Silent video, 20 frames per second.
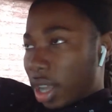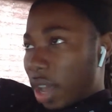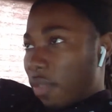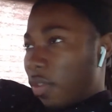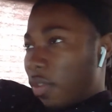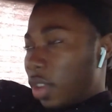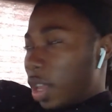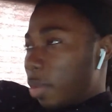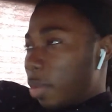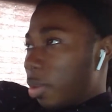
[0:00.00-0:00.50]
I
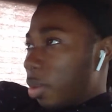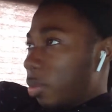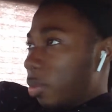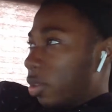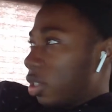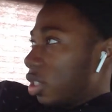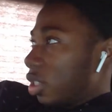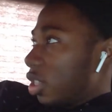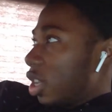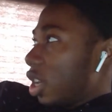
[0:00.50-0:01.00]
feel like people
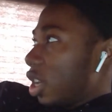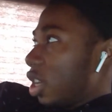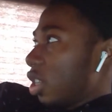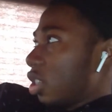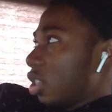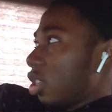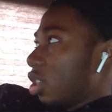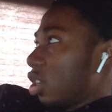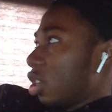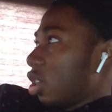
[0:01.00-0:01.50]
these
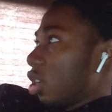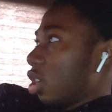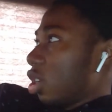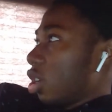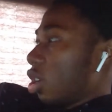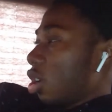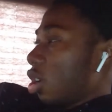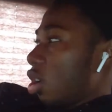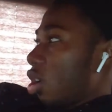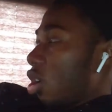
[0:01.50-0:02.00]
days
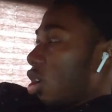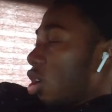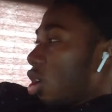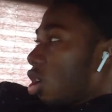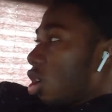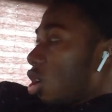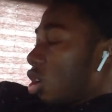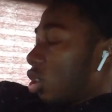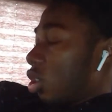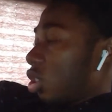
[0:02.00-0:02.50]

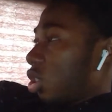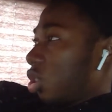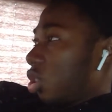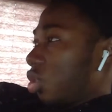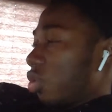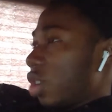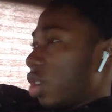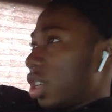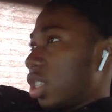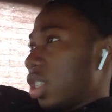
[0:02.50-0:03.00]
are
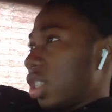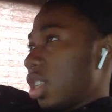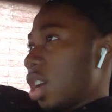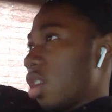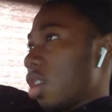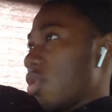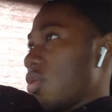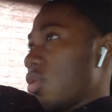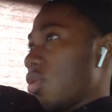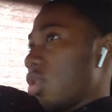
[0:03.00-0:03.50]
stressed
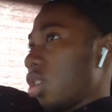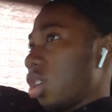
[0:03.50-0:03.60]
out,